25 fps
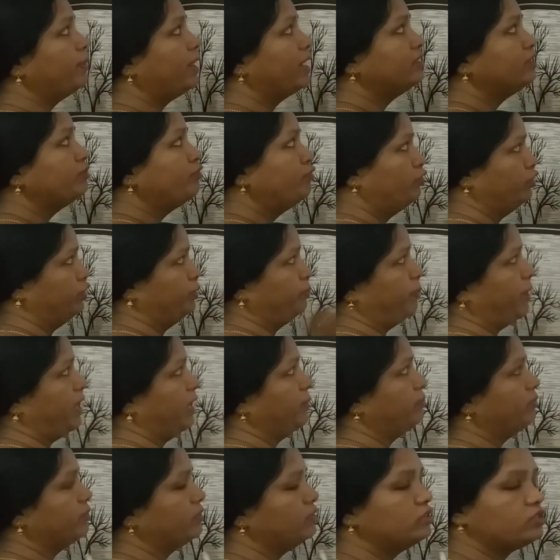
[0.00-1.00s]
and the food pipe.
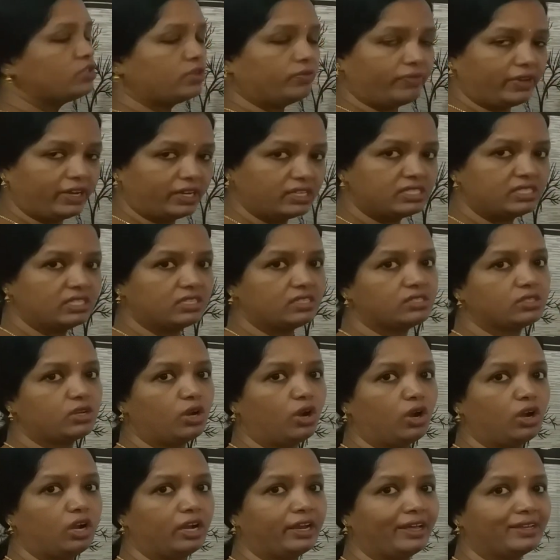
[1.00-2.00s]
Esophagus is
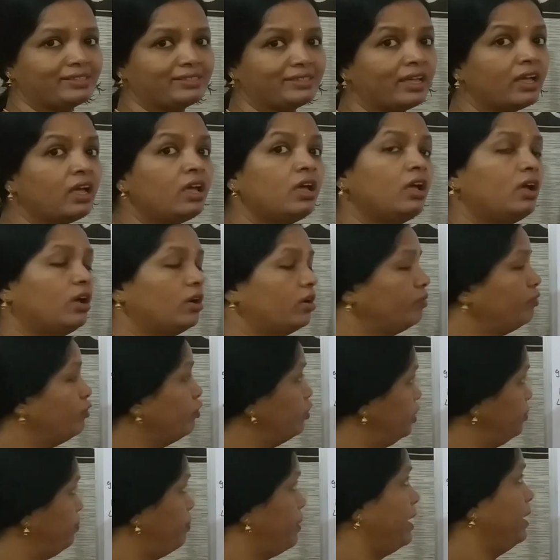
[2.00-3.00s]
called as a
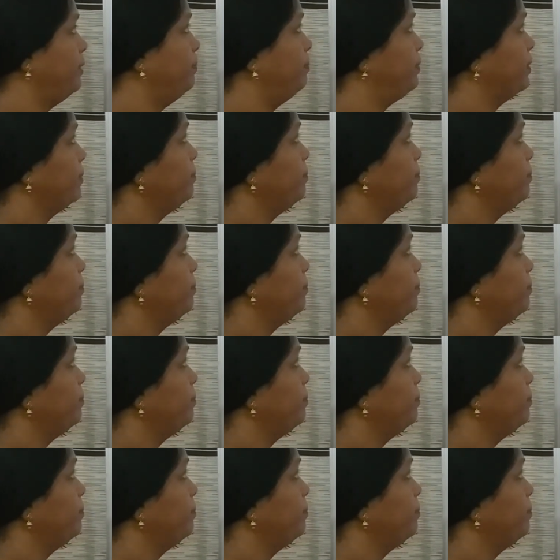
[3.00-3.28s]
food pipe.